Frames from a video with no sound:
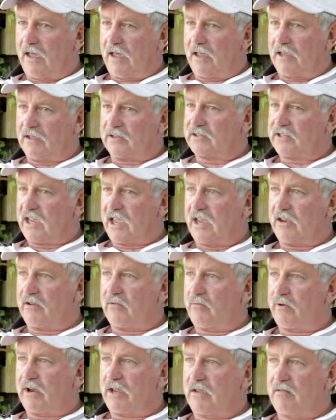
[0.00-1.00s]
a standard
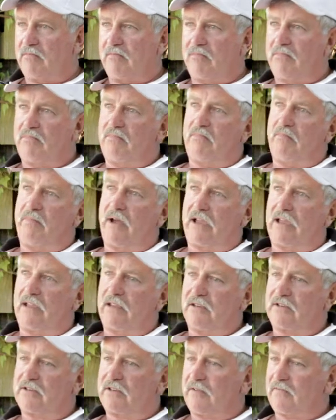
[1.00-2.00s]
rig back in
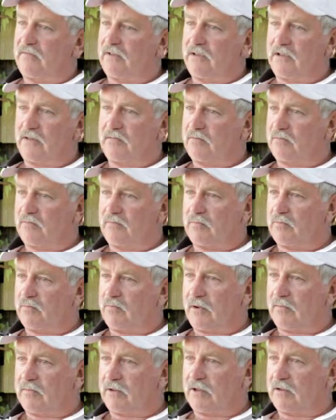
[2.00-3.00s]
the 70s would
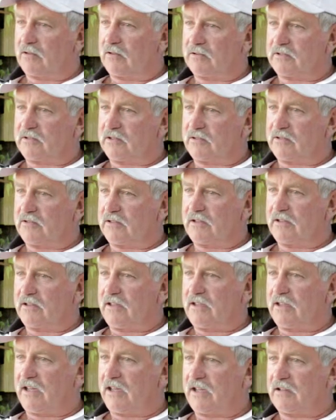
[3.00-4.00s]
probably cost you
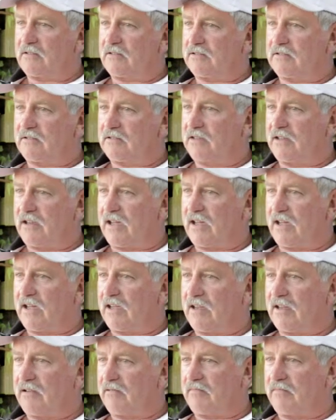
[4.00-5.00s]
30,000.
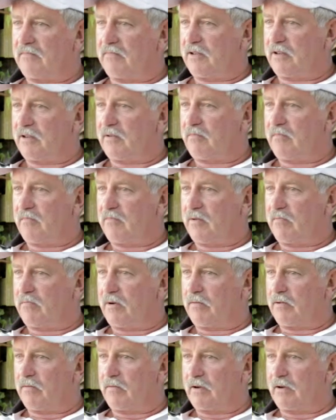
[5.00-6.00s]
Today you
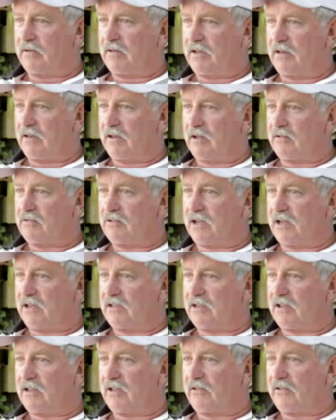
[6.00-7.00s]
probably won't get no
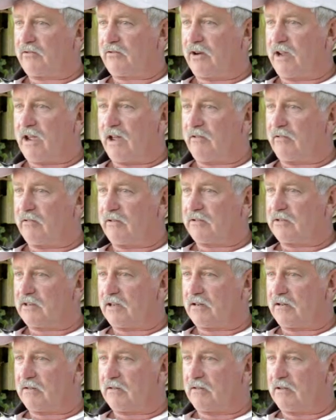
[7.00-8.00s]
change out of 300.
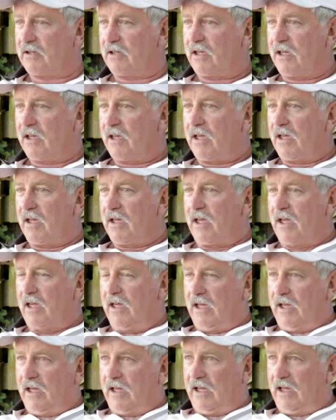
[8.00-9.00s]
So
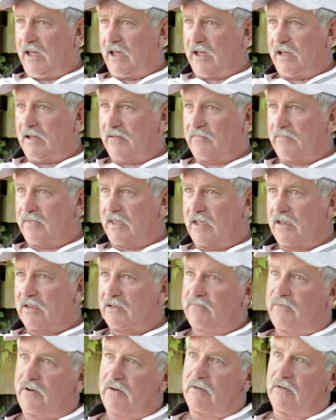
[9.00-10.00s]
and
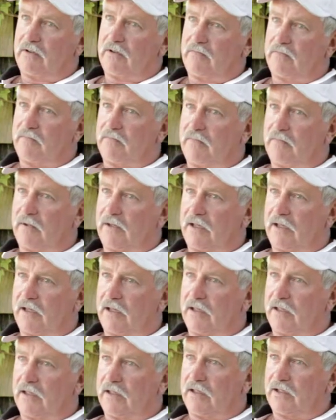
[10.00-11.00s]
it's very
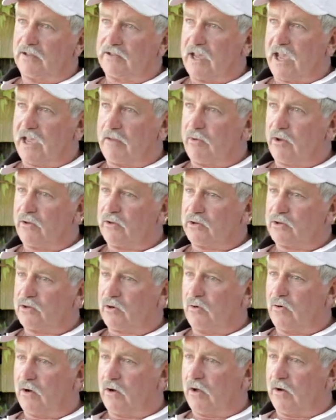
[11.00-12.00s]
the same on the
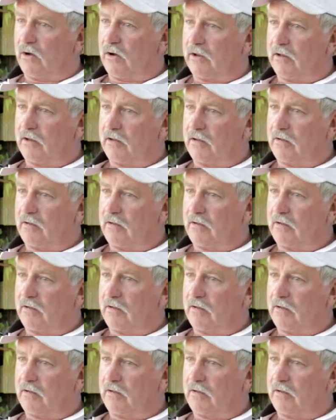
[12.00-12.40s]
shoreline.